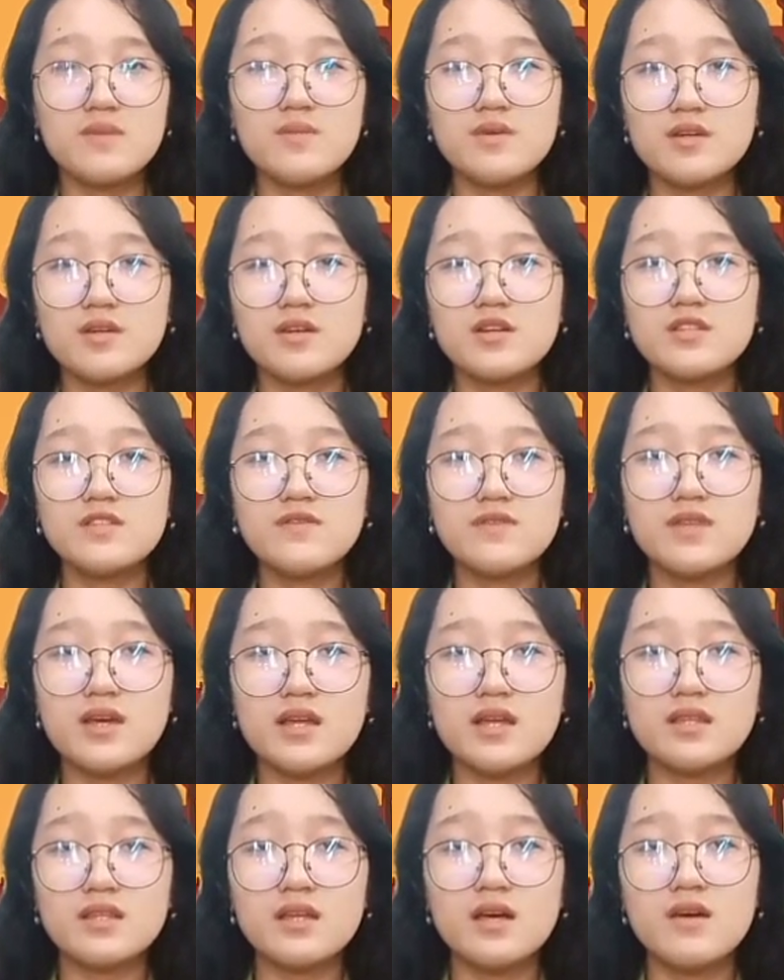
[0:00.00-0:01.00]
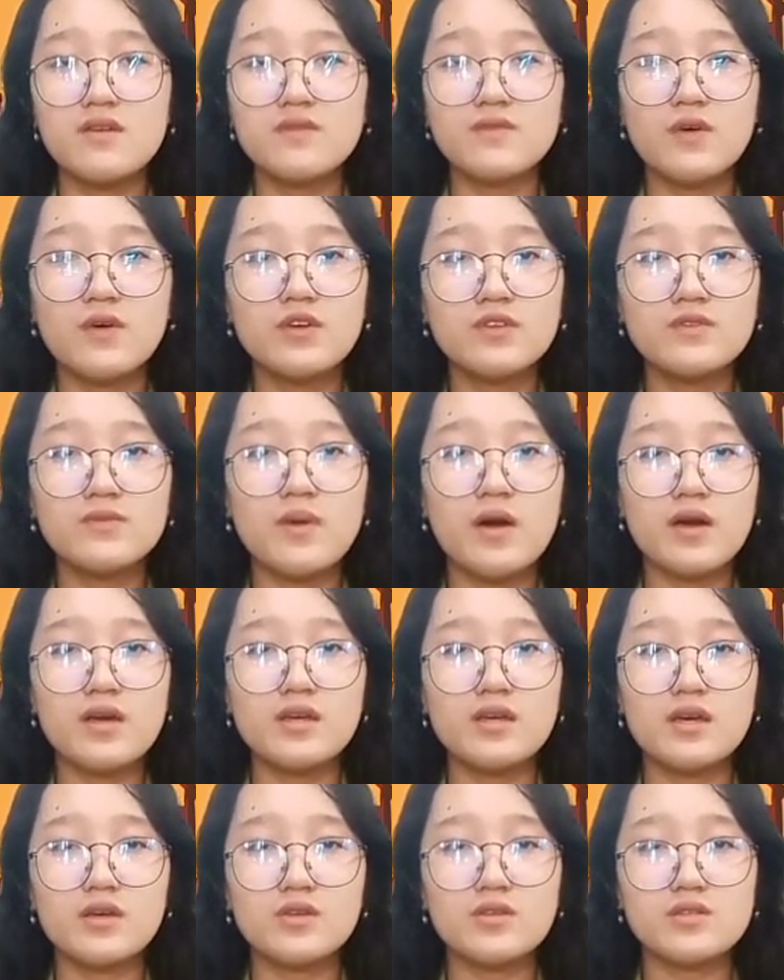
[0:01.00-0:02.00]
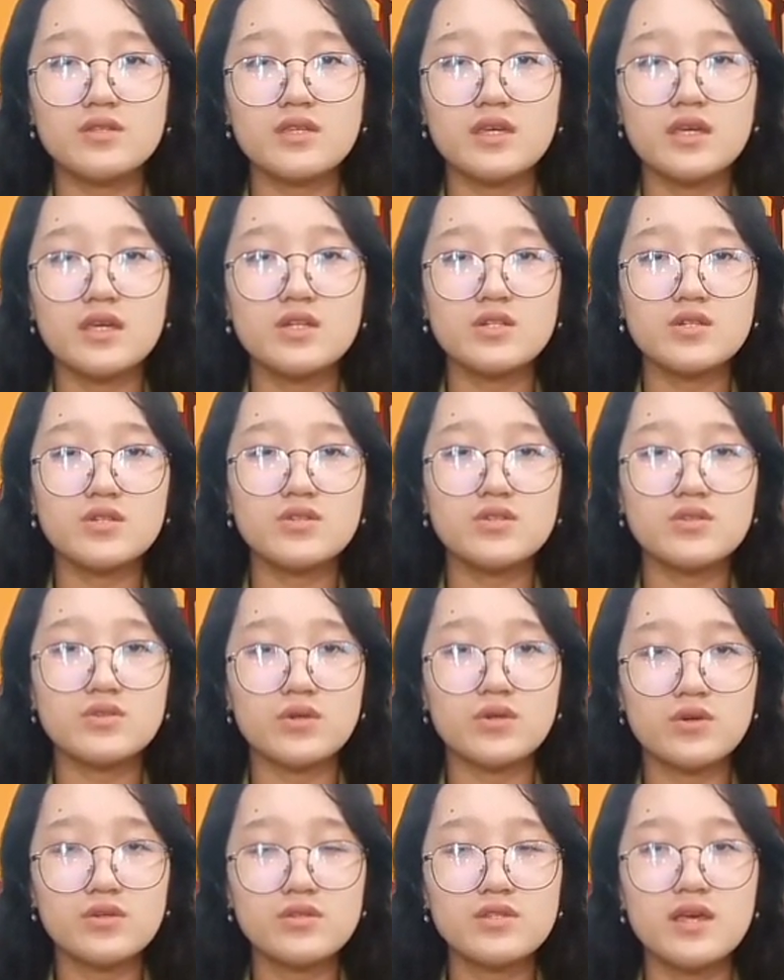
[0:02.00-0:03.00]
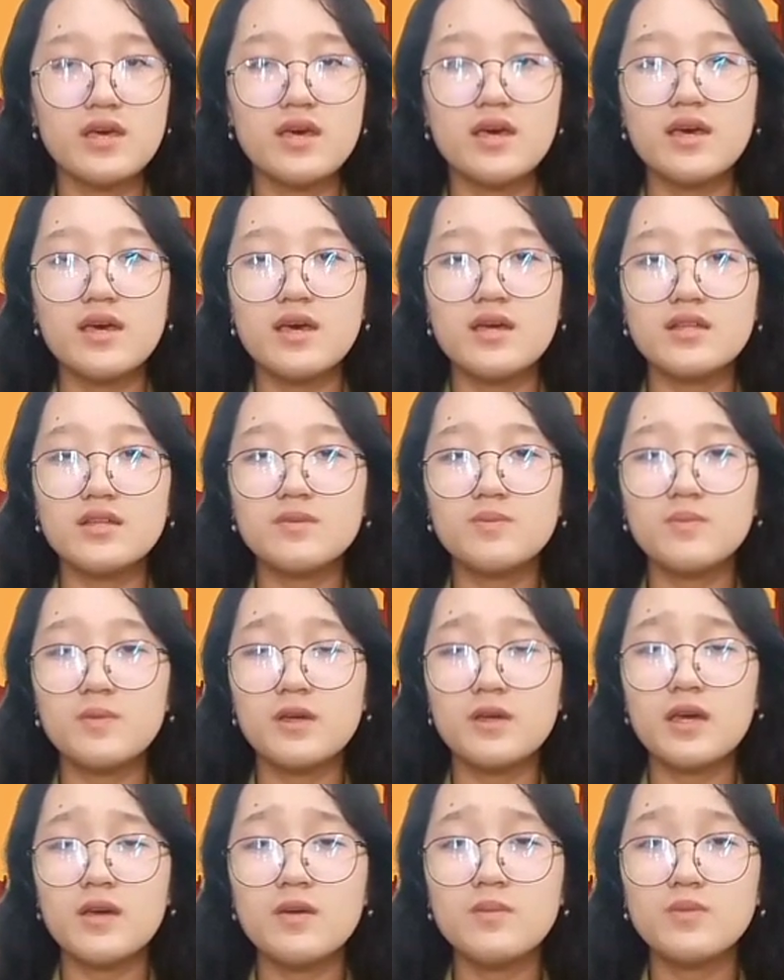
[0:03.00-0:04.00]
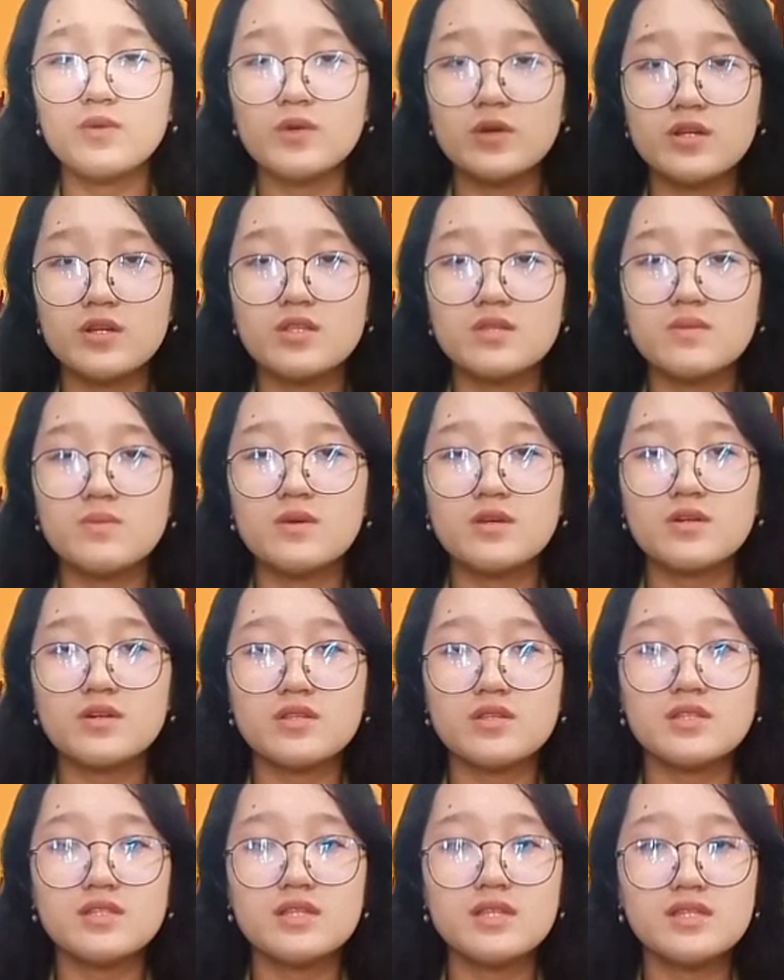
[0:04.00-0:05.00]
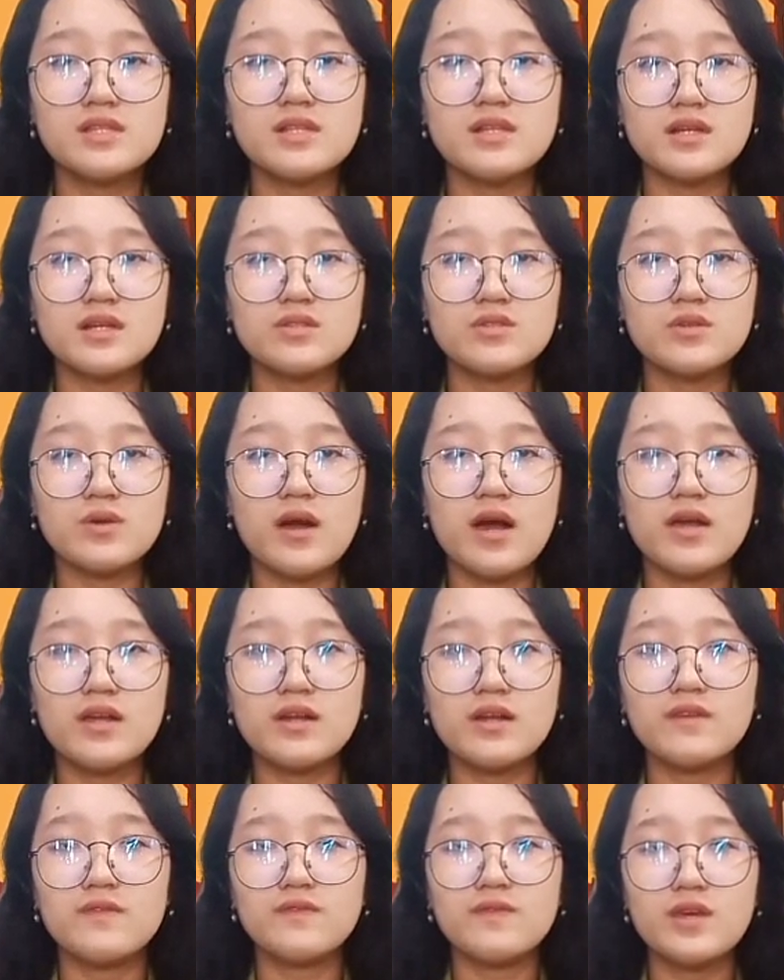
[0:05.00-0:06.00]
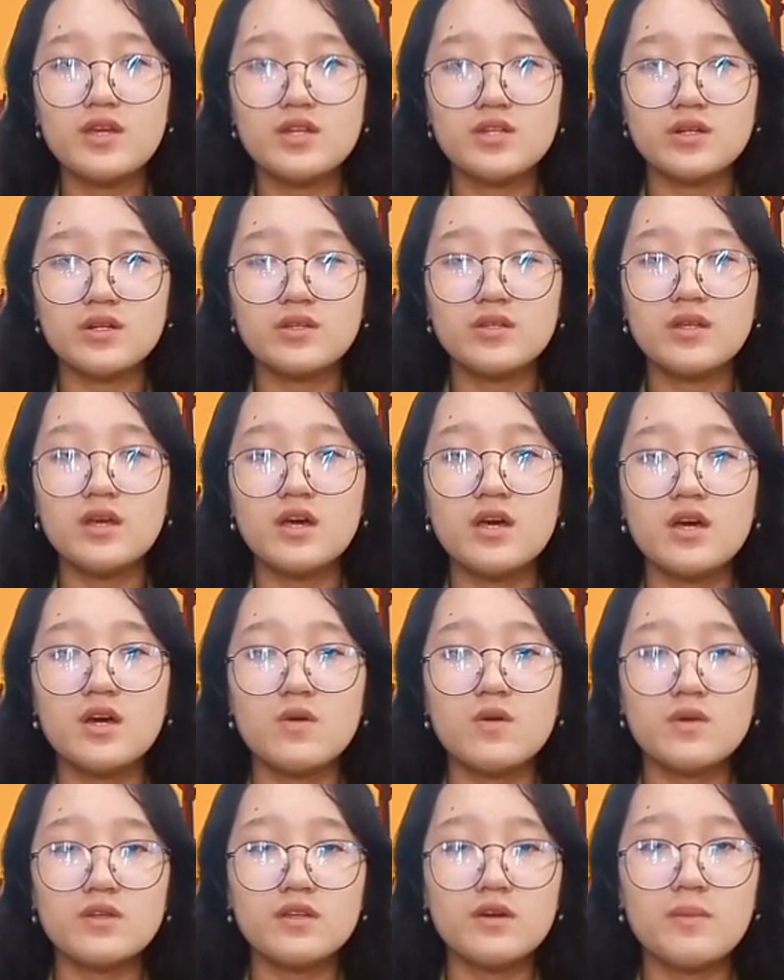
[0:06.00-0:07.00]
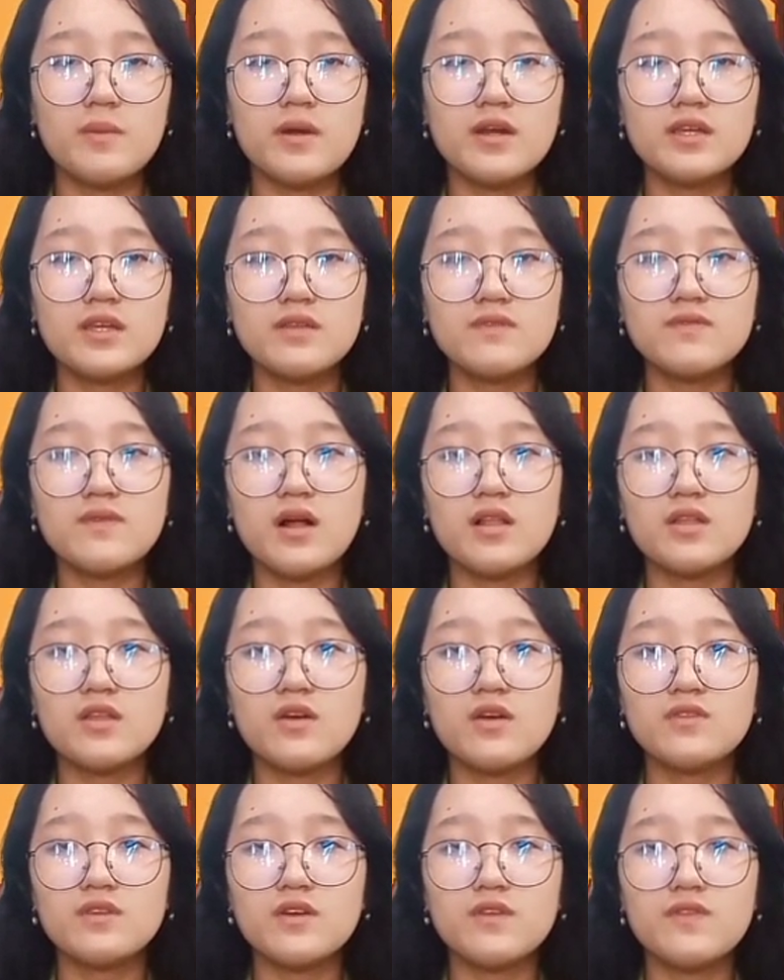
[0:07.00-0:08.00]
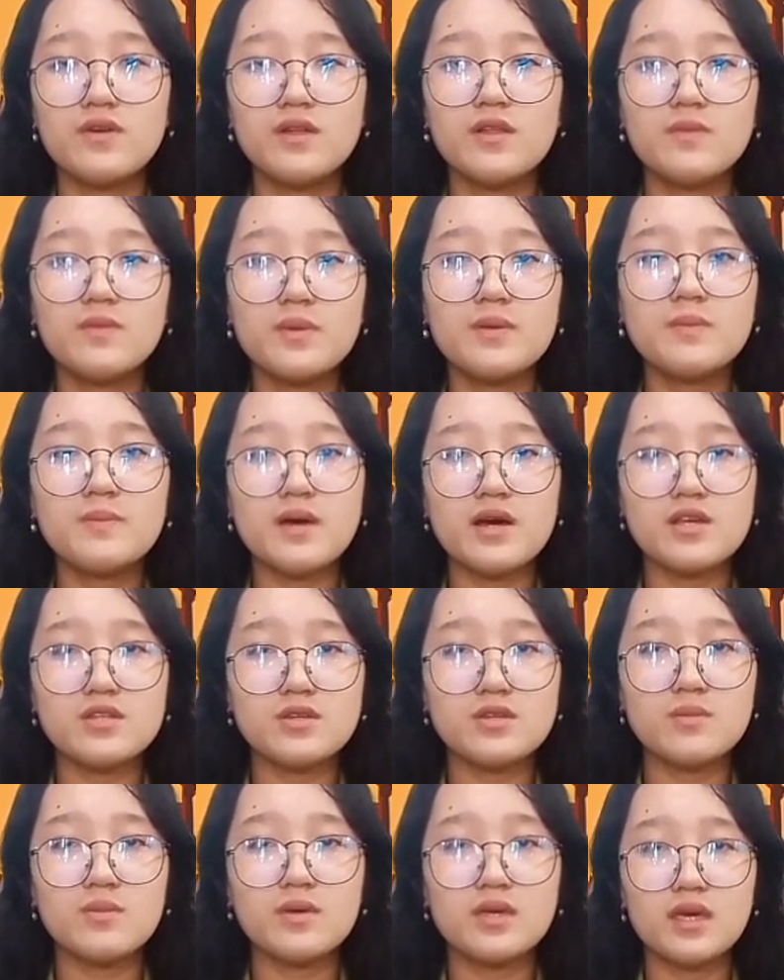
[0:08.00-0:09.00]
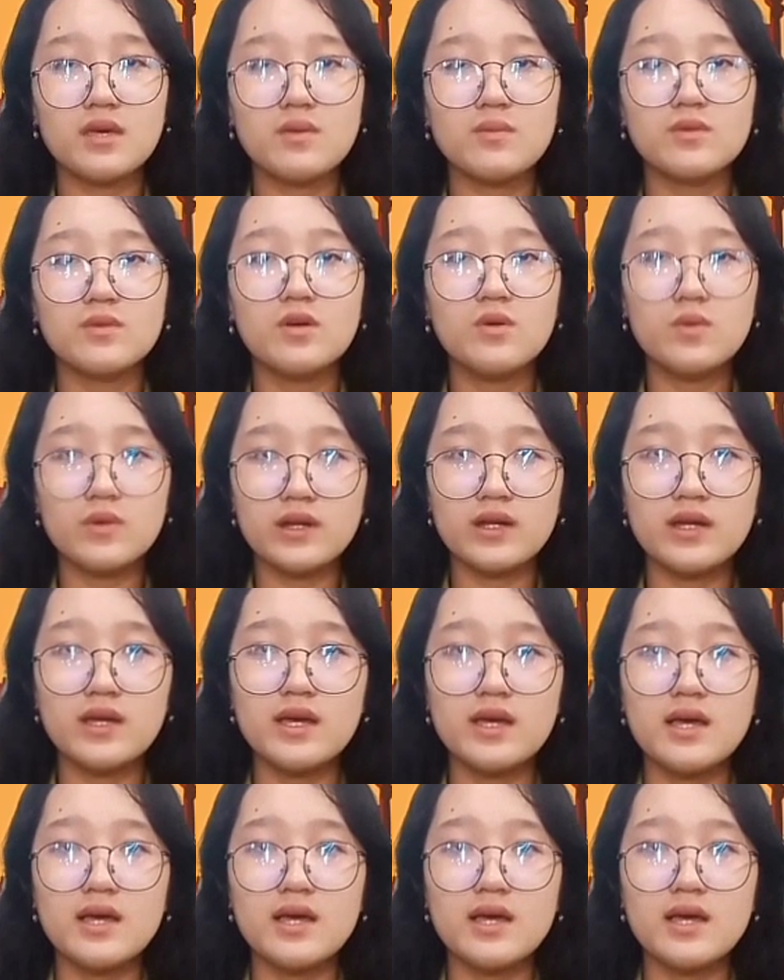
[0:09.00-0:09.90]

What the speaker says: Because of that, both buying and appreciation failed, and it became worse because this led to higher inflation, where the market value of the Philippine peso became lower.